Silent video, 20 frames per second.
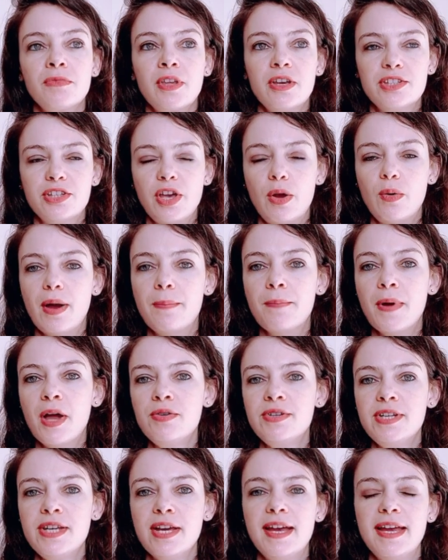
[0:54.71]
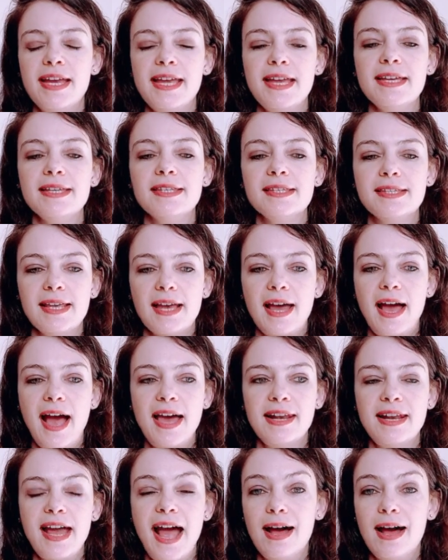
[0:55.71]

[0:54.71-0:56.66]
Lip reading: So ammonia is an